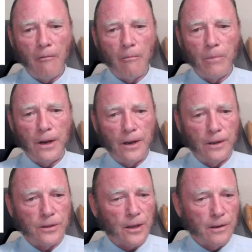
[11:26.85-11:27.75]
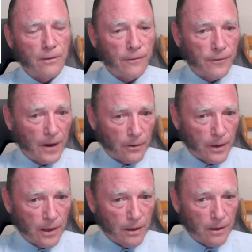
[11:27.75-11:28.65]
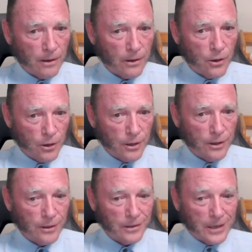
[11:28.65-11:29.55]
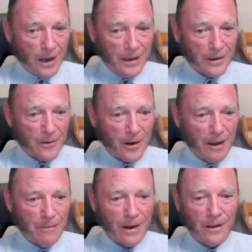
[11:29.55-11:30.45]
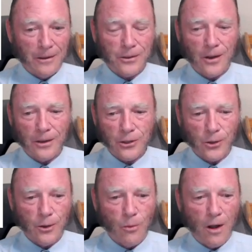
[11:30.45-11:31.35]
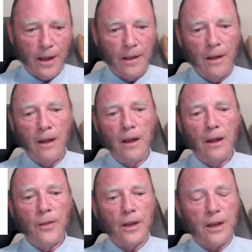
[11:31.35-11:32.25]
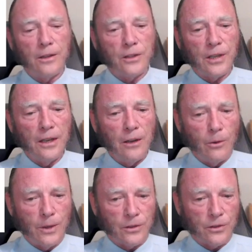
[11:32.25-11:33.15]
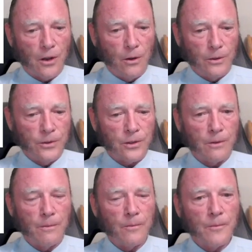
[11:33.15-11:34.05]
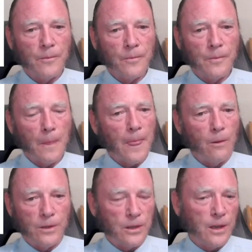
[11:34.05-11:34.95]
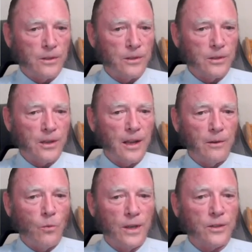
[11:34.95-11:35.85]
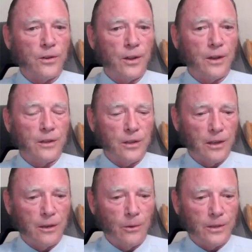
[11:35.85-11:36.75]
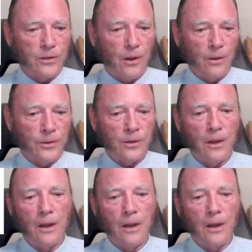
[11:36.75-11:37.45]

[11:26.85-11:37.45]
But it is a very good diagram, and I'll try to show you why. The continuous zones, which it doesn't state which are the continuous zones,